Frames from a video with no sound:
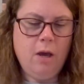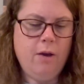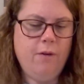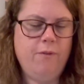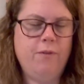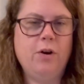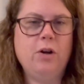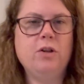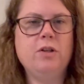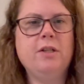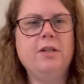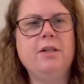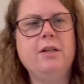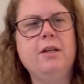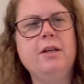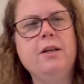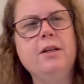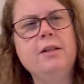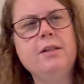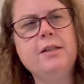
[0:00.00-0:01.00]
first,
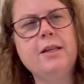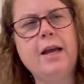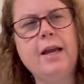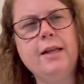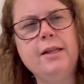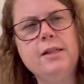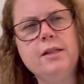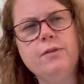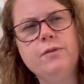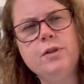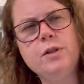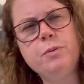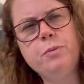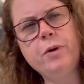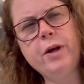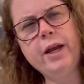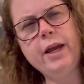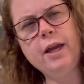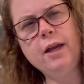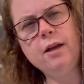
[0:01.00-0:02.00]
Signs of
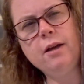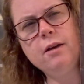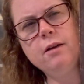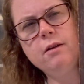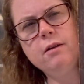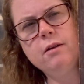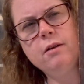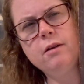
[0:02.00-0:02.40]
Spring